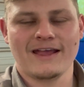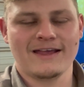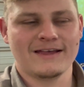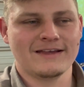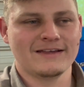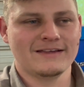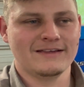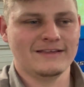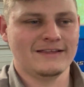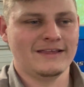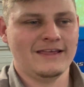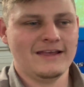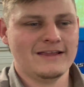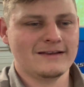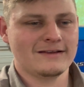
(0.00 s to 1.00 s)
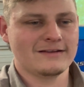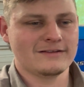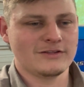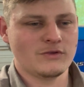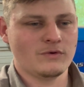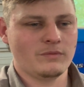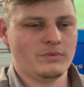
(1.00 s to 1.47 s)
he had it
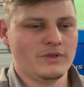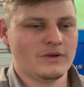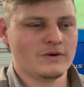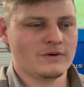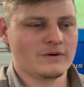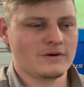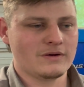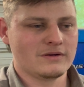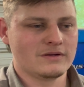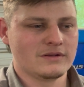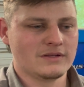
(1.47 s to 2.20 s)
in a UMP car,